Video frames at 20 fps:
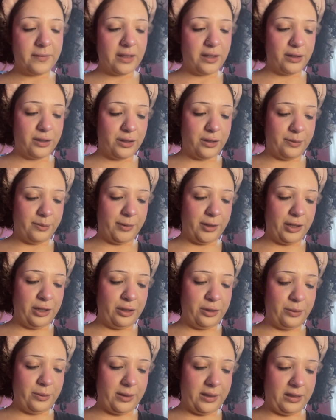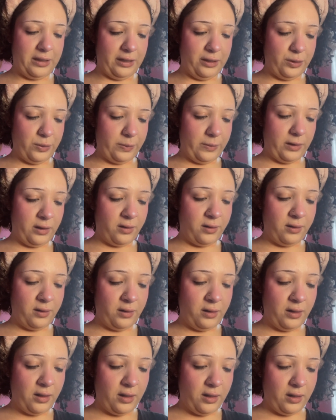So I'm going to use this one
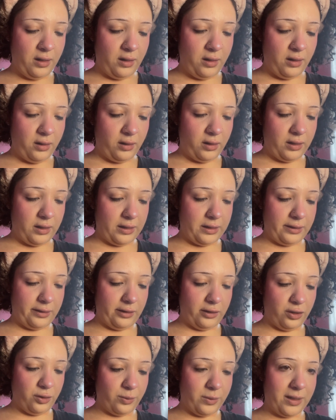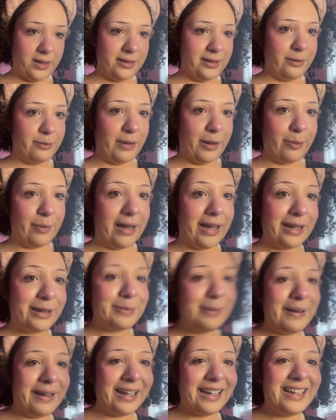because the other one is in my
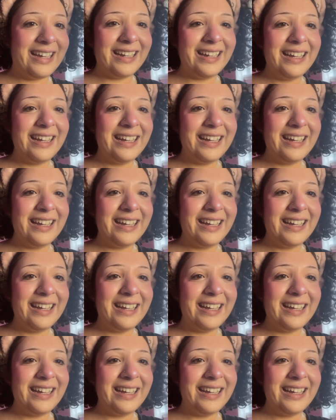backpack